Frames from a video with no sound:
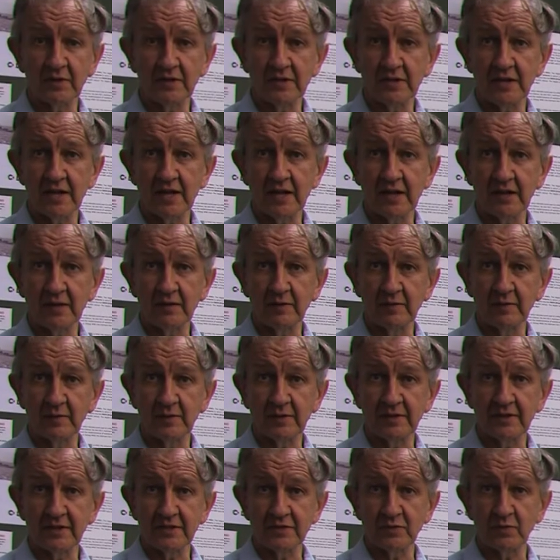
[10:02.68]
interred,
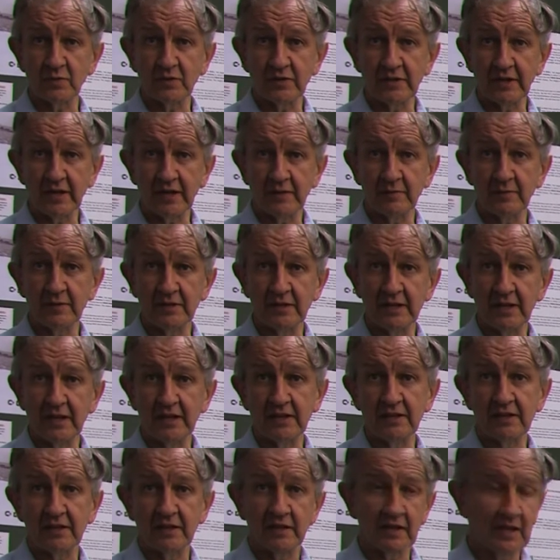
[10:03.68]
but this one had been
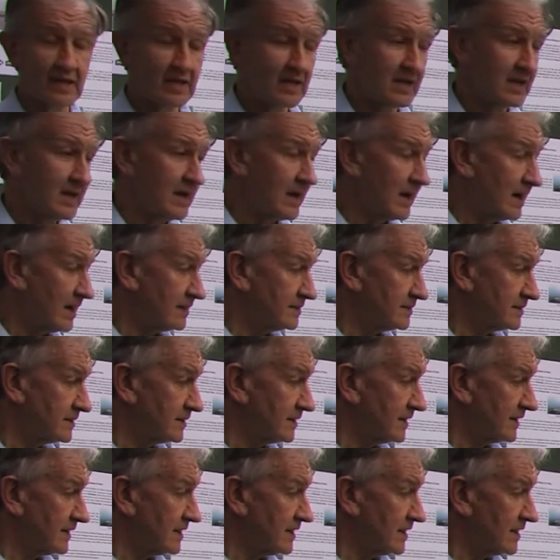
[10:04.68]
hidden and it
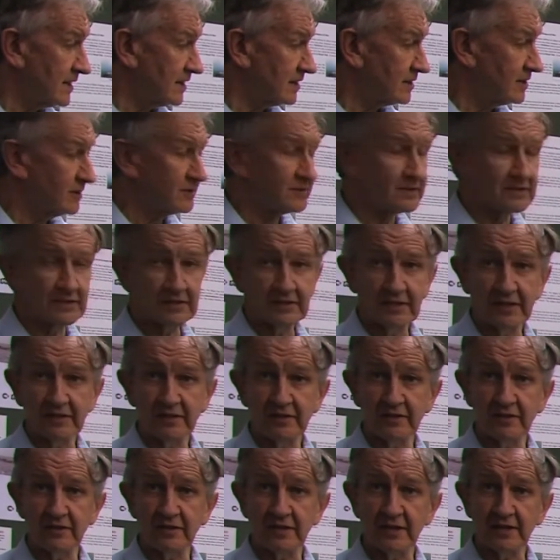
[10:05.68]
lay there until
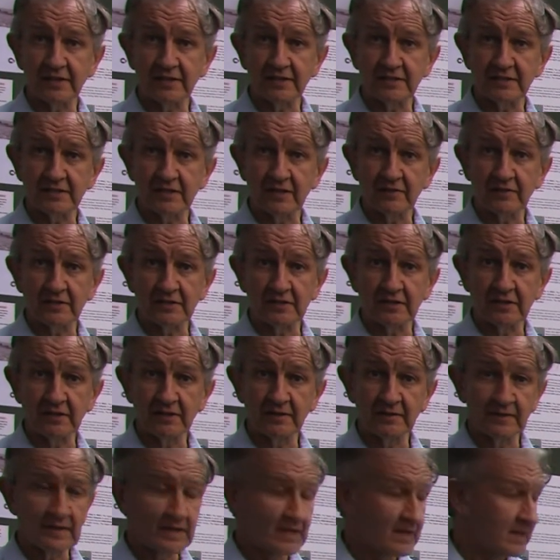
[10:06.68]
1937.
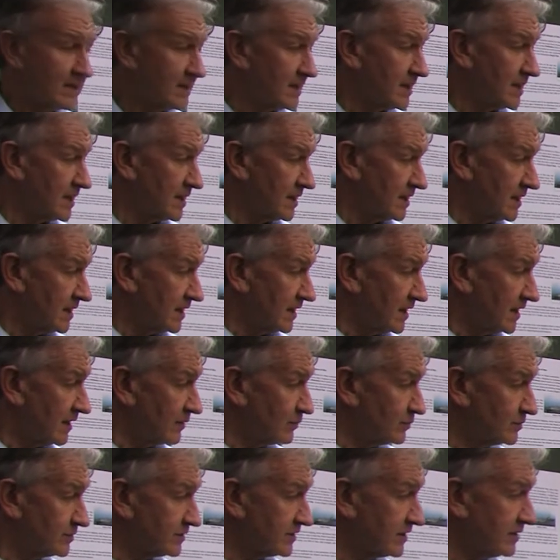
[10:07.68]

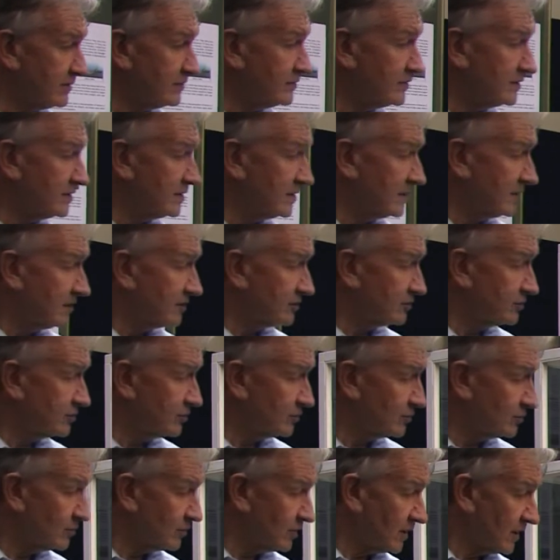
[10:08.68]
It was given
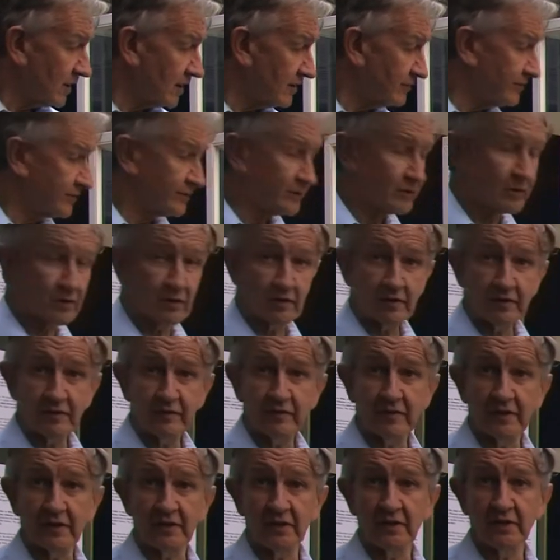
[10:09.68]
to a
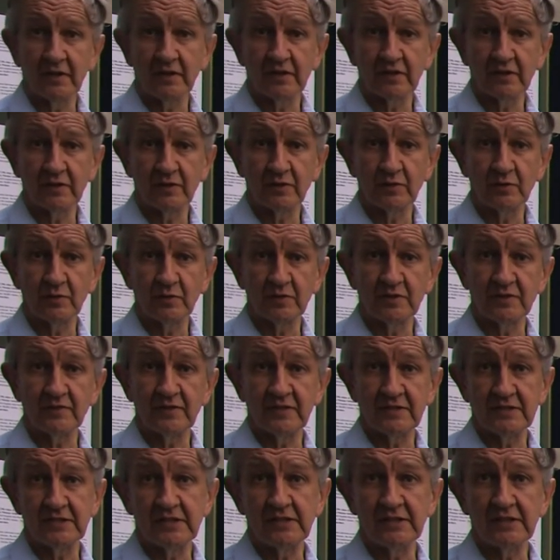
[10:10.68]
photographer who was
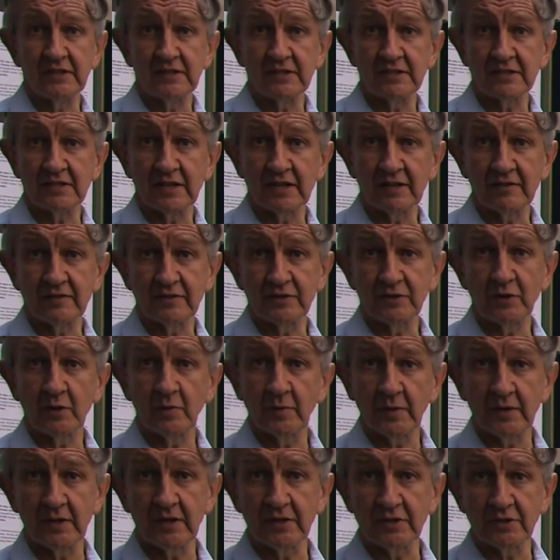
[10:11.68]
visiting the salvage
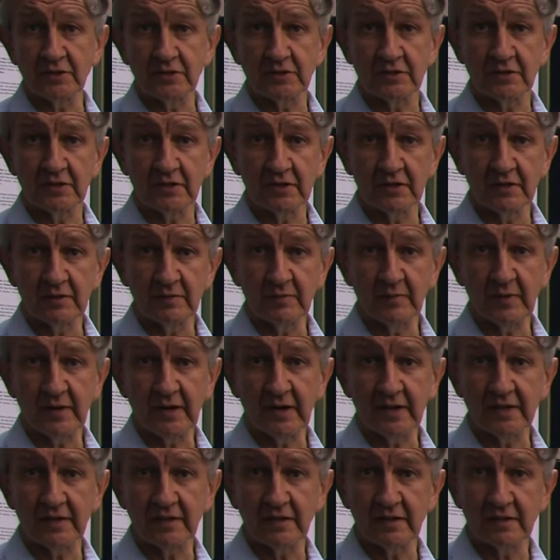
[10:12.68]
operation
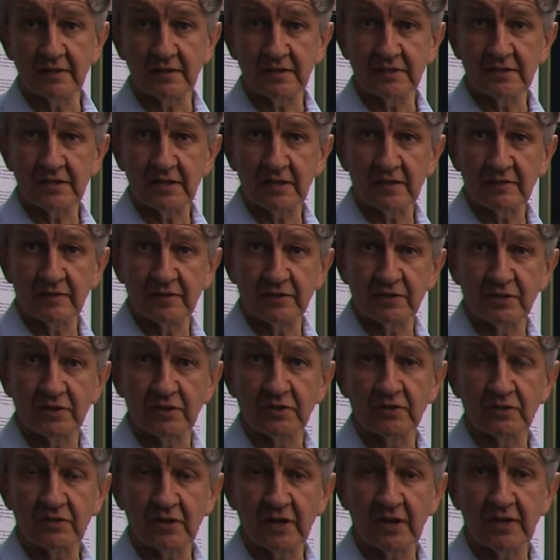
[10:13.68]
by the salvage
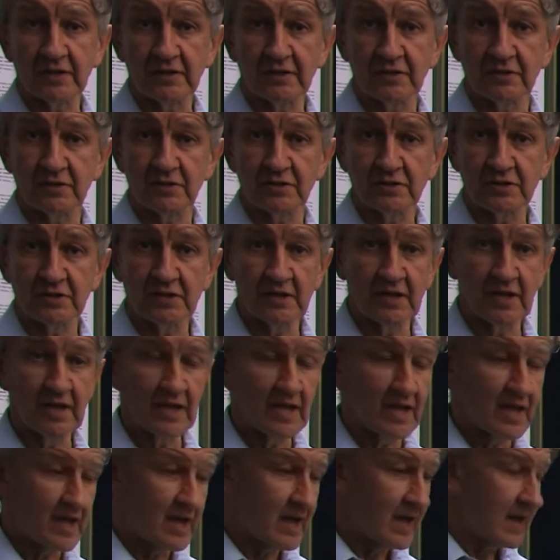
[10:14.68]
contractors
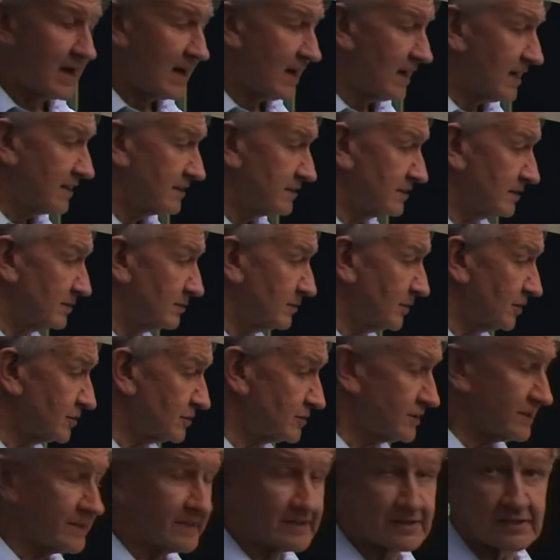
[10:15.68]
and
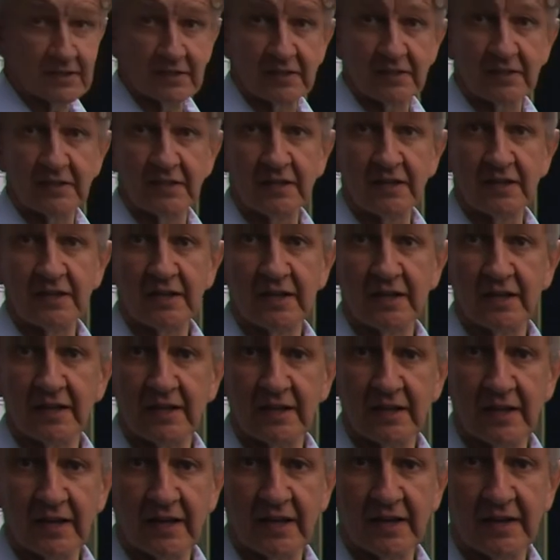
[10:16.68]
much later
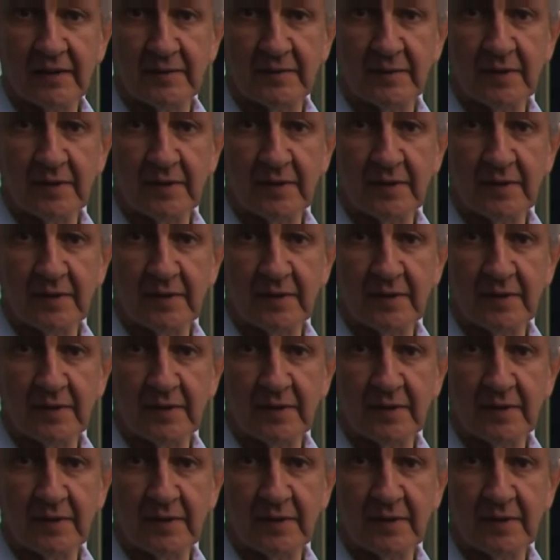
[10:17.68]
um,